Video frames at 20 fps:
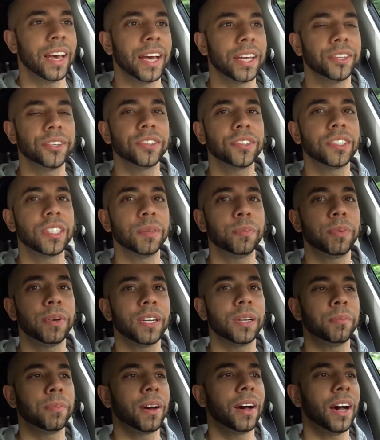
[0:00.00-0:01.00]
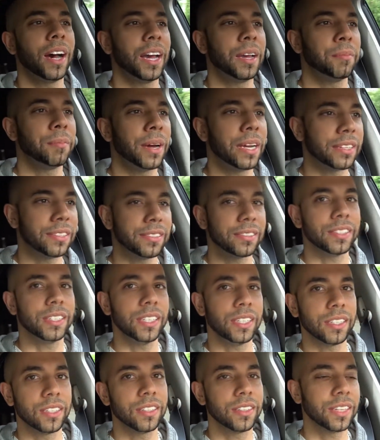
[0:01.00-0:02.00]
I usually put it behind my
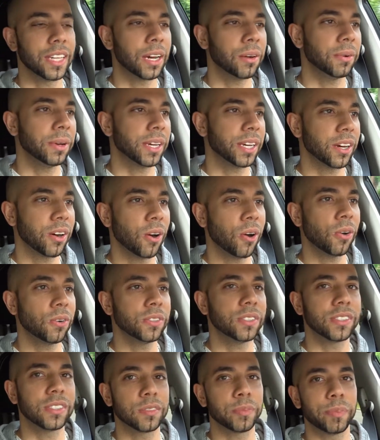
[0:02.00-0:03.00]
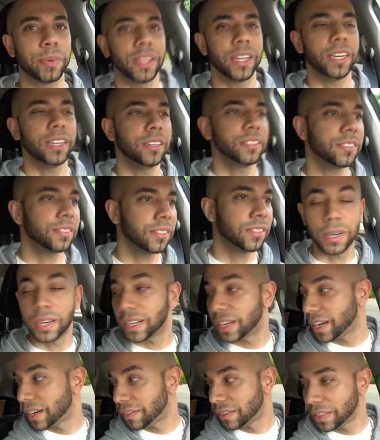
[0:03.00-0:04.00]
seat. That way it can hold its place.
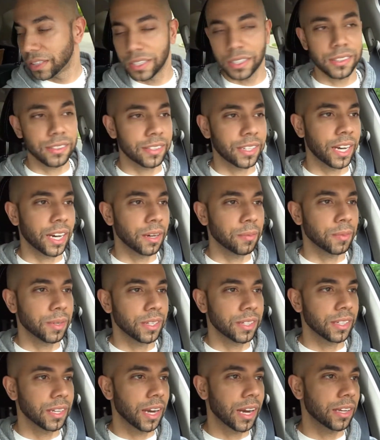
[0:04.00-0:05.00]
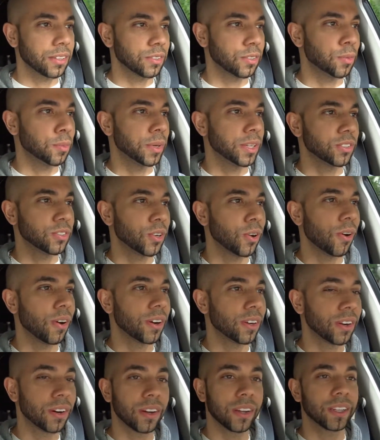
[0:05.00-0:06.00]
But everything is down because I got so much
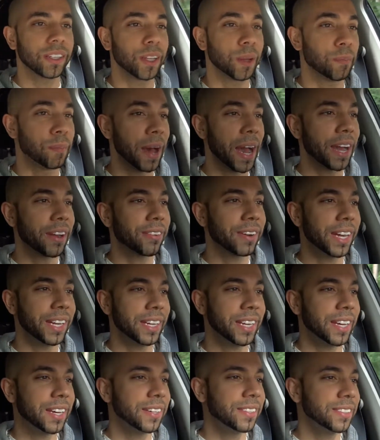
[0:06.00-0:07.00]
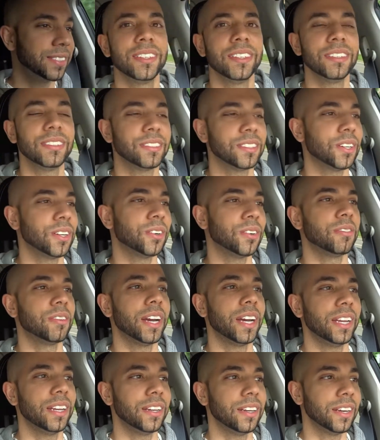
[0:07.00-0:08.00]
going on in the back right now. So
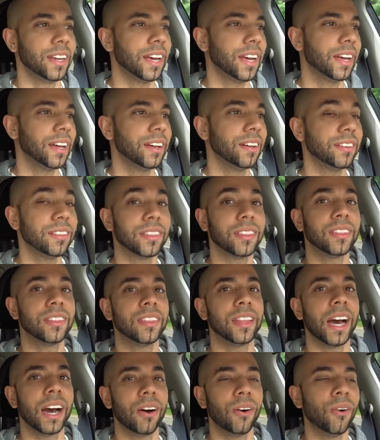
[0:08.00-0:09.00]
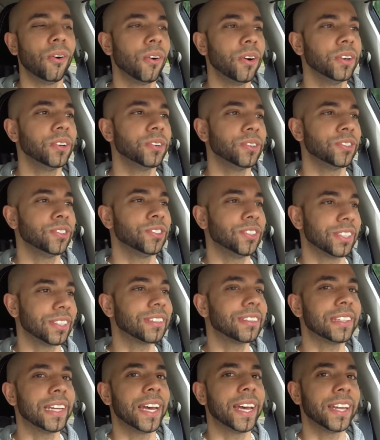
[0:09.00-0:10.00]
right now, that oil is
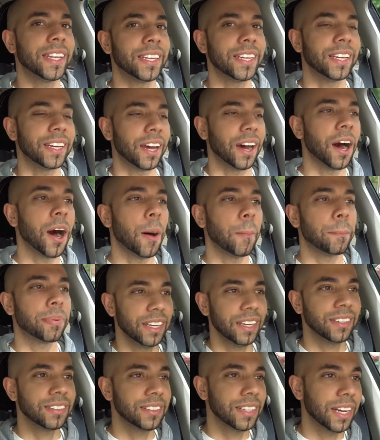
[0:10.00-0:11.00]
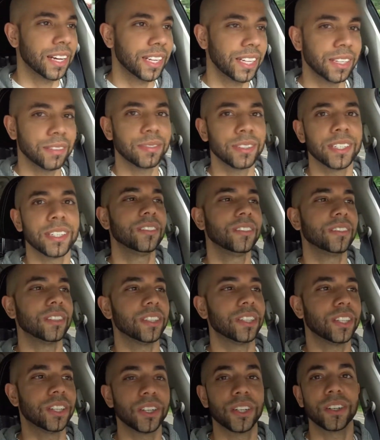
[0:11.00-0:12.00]
just standing up. It's not even
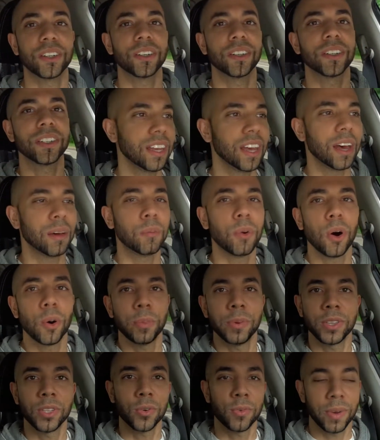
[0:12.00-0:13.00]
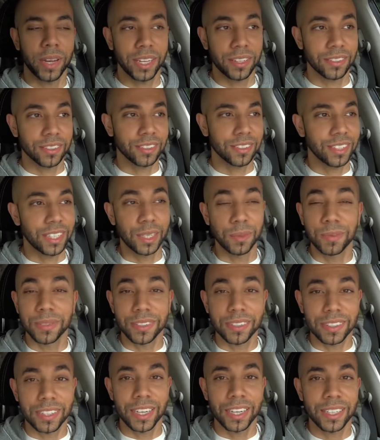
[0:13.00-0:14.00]
secured. I'm hoping the weight just keeps it
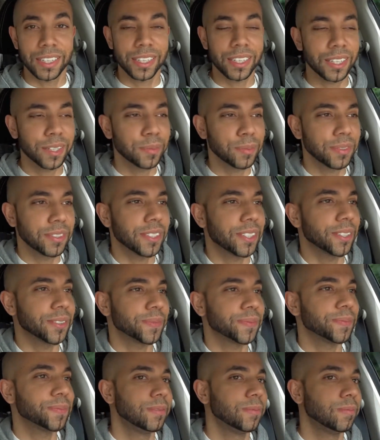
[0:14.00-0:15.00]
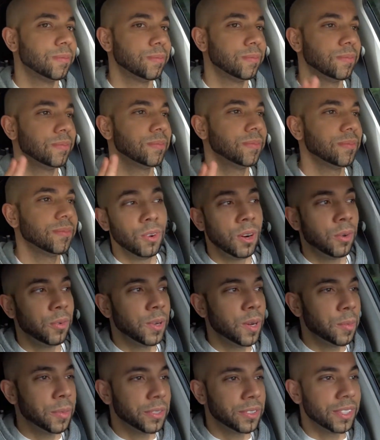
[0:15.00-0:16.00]
standing up, so. Well, we're
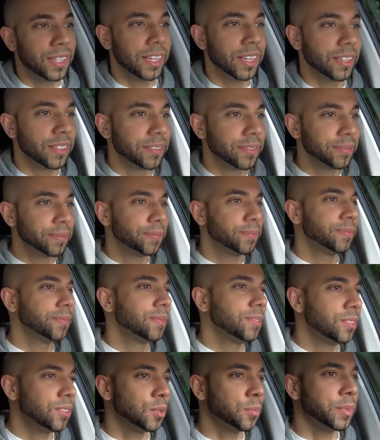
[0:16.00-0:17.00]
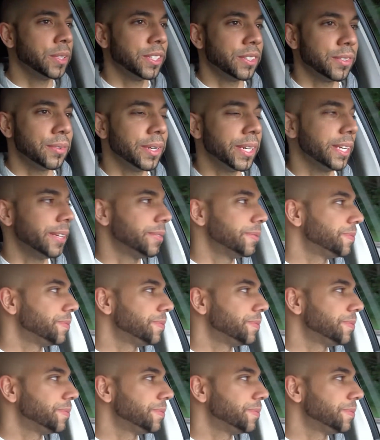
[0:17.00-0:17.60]
almost there. 2 minutes away.